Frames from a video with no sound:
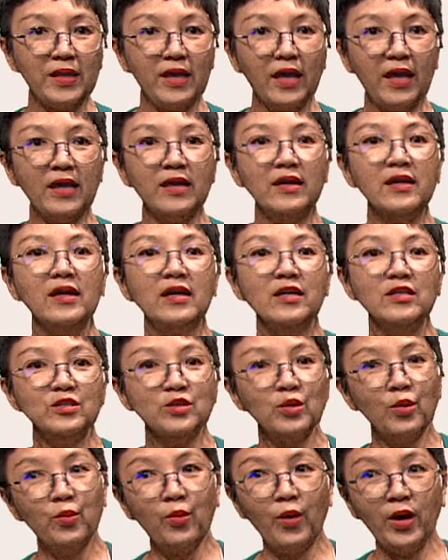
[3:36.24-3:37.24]
Okay,
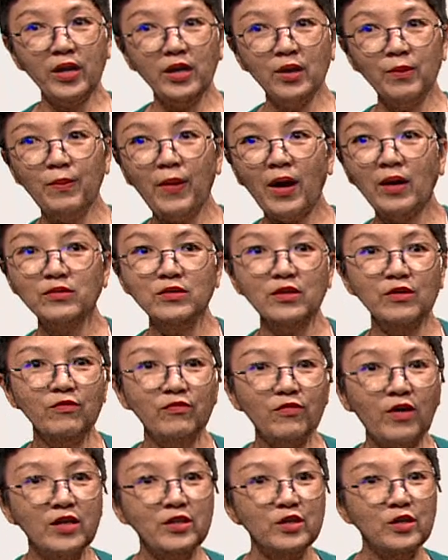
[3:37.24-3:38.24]
so what about the
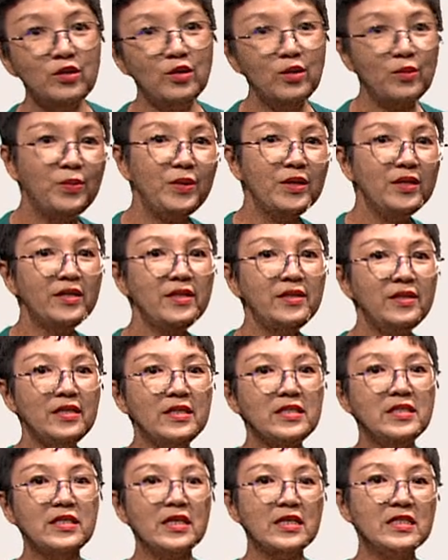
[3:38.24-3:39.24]

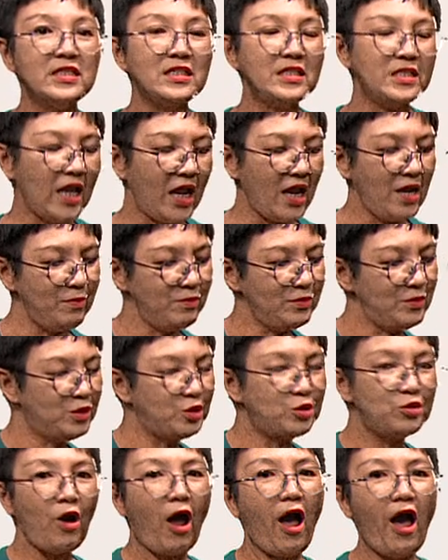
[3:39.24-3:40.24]
vulnerabilities? The same
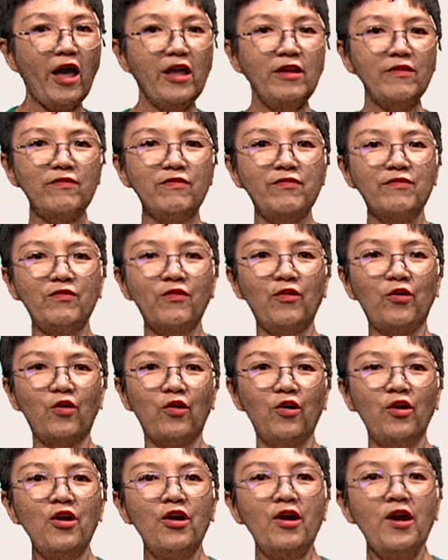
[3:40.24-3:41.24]
drive
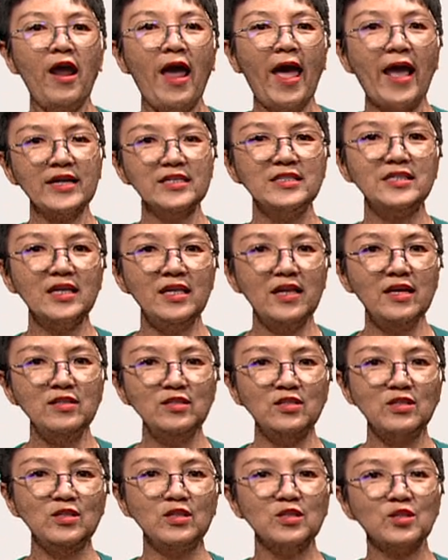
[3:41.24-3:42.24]
for
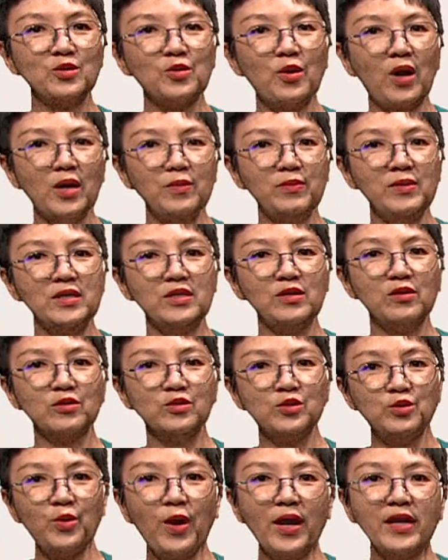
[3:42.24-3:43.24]
excellence described in your
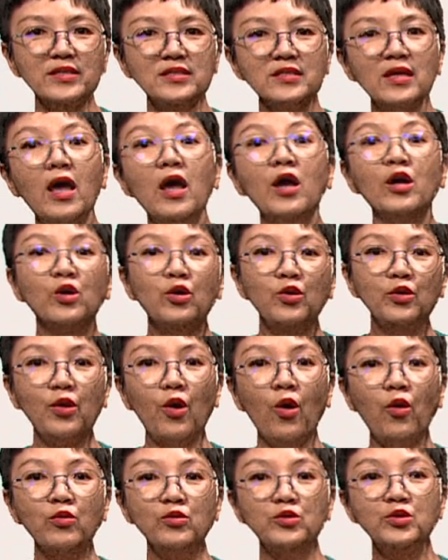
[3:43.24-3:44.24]
strengths could
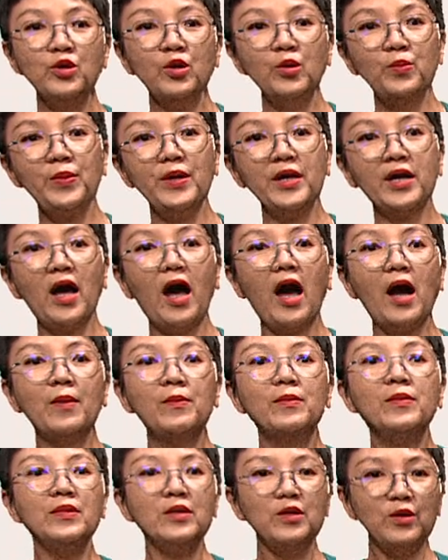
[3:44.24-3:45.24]
also
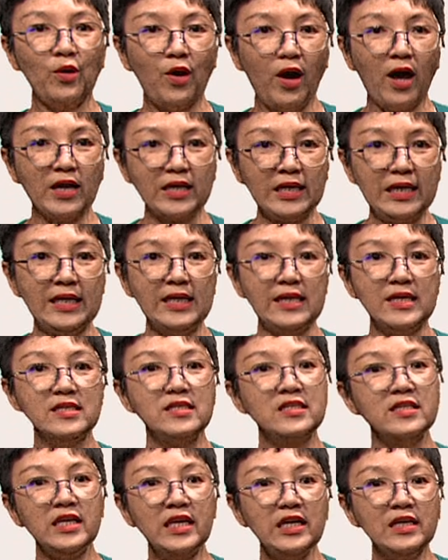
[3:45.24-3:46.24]
become your
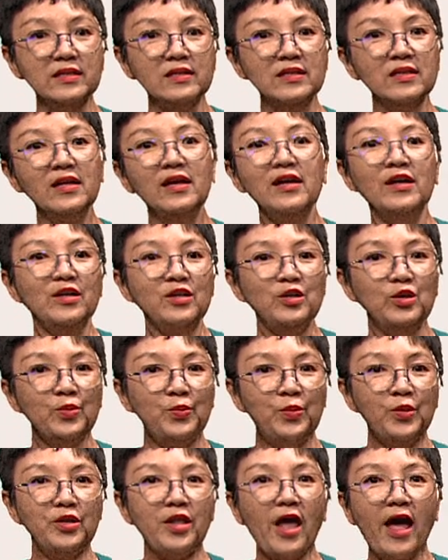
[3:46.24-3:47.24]
Achilles heel. You
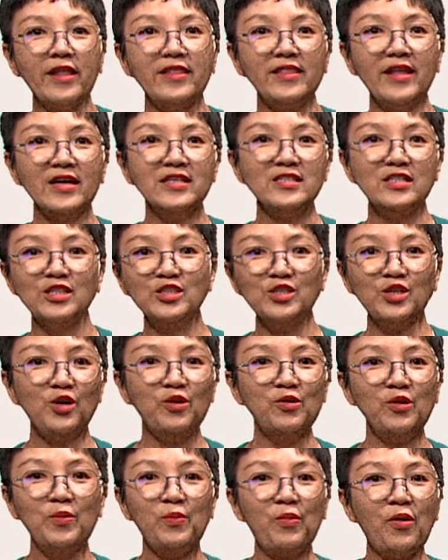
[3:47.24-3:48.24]
put
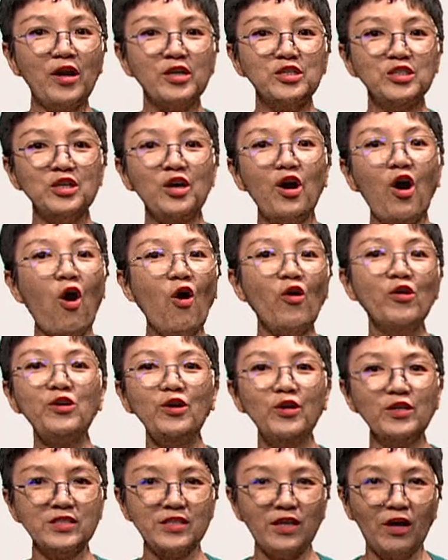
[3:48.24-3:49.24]
unnecessary pressure on
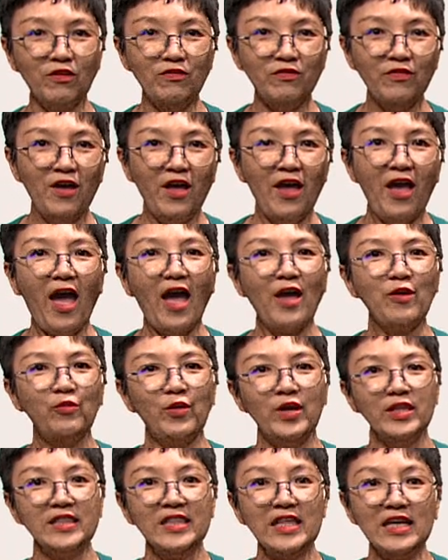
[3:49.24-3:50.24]
yourself, and
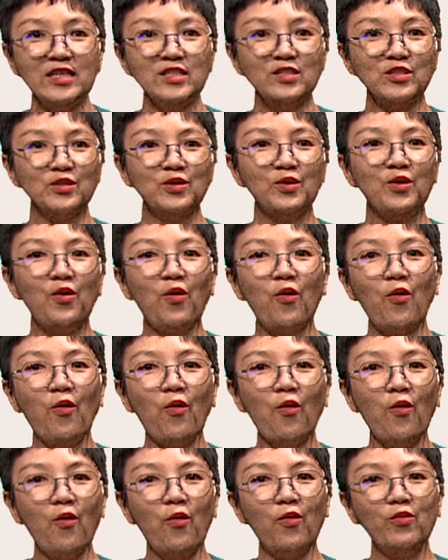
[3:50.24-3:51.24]
when things
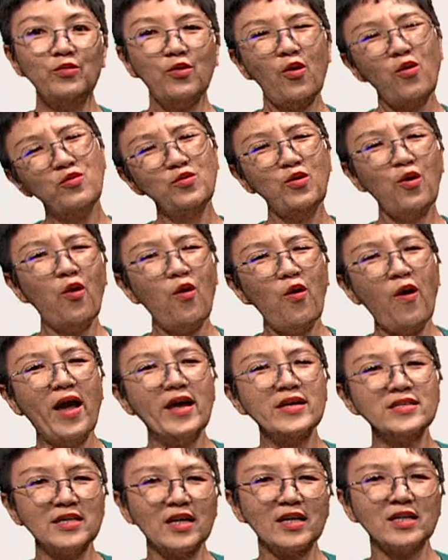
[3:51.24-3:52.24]
don't go
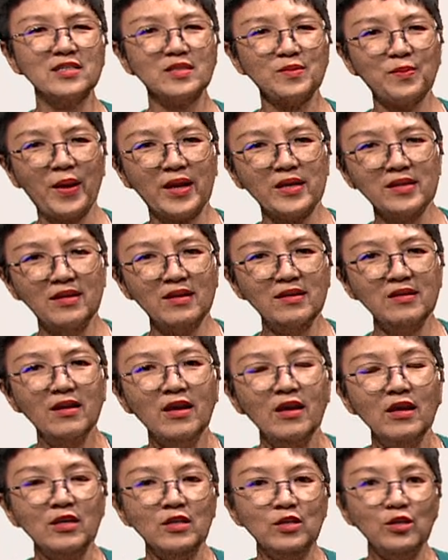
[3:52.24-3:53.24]
as expected,
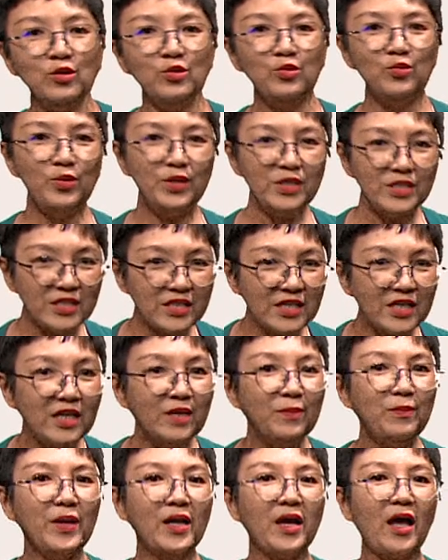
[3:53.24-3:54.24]
you
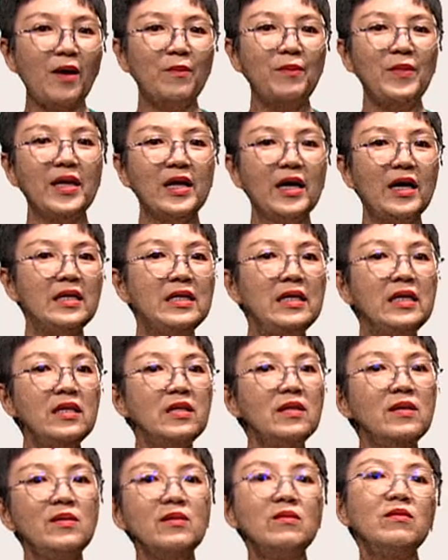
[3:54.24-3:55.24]
risk becoming a
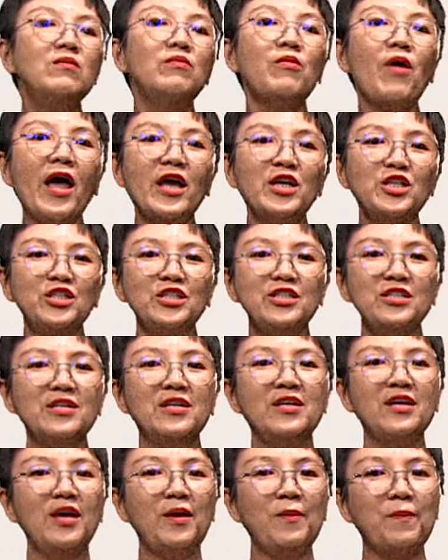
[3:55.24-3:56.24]
little rash,
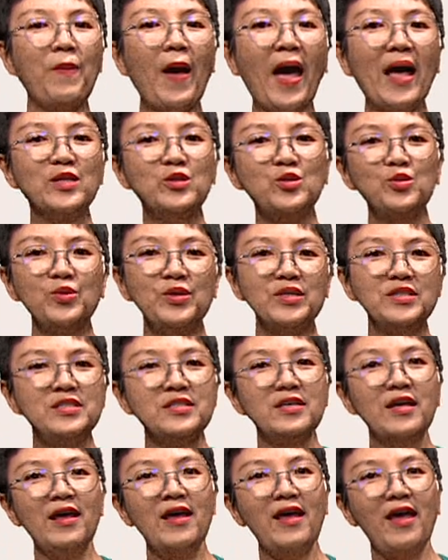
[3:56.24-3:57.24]

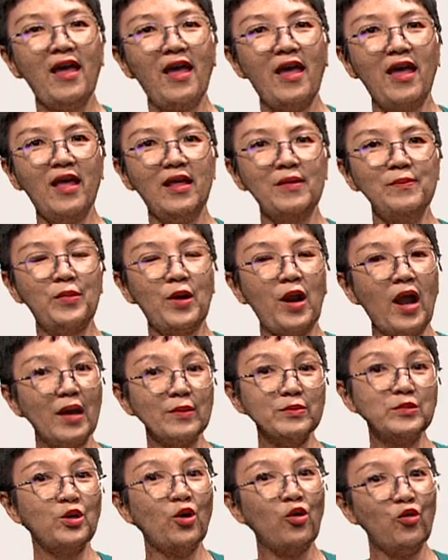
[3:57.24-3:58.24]
impetuous, and
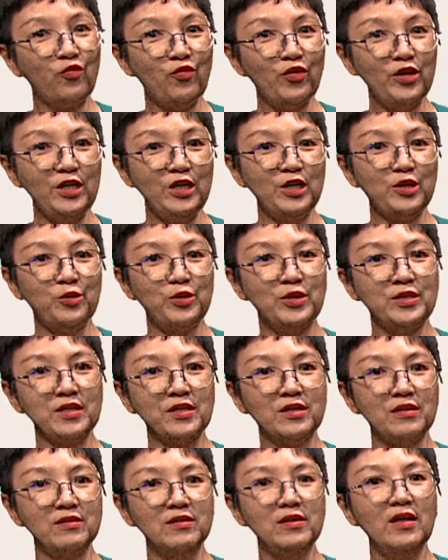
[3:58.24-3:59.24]
perhaps overly
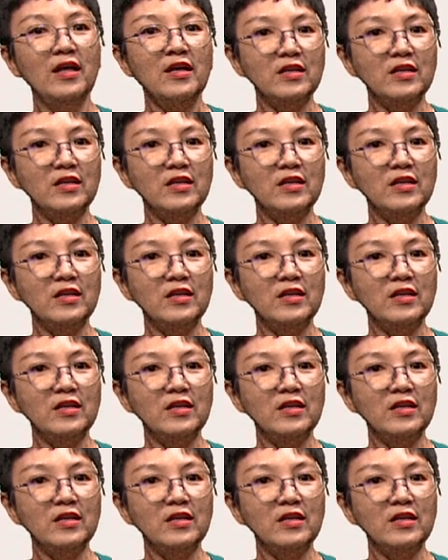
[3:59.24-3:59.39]
critical.